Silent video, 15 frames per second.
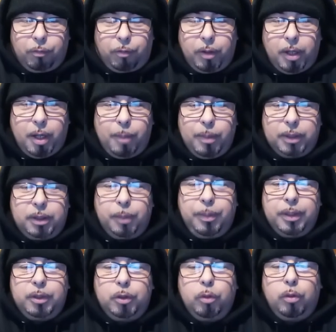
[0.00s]
For him, it should
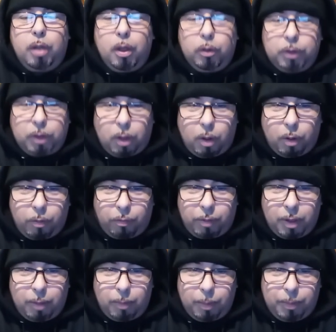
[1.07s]
be too close to home for
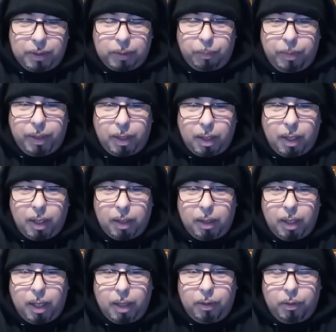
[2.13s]
him to be speaking like
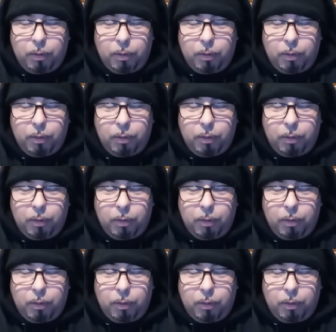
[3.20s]
that.